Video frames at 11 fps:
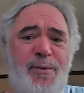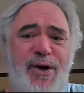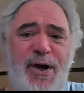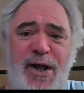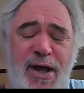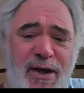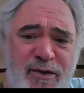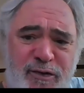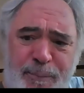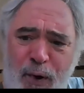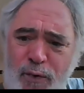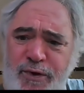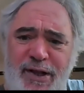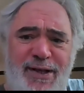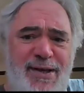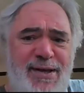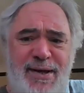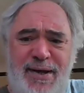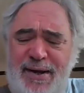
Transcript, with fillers: We're supposedly,